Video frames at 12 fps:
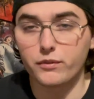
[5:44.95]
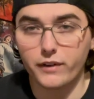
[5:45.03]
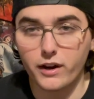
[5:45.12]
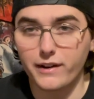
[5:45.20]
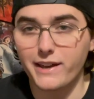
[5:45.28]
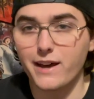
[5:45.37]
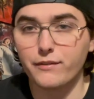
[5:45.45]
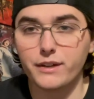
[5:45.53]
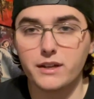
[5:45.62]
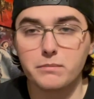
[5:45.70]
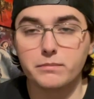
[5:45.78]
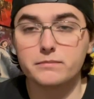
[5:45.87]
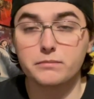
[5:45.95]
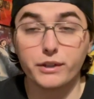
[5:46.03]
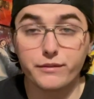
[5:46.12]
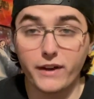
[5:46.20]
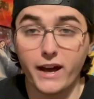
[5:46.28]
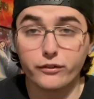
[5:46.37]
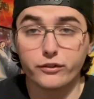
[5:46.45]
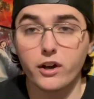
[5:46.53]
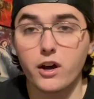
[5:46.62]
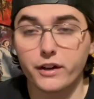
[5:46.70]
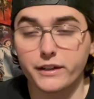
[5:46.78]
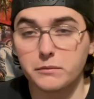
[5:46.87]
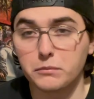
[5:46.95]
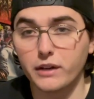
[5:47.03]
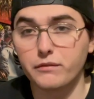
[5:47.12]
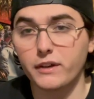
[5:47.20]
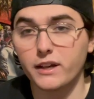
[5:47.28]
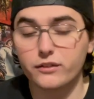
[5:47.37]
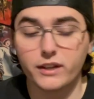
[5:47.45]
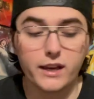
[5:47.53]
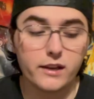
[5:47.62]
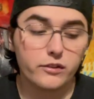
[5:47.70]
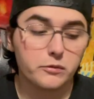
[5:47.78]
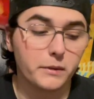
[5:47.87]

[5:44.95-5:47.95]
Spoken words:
Very heavy, pretty fast song in Bread Fan's case,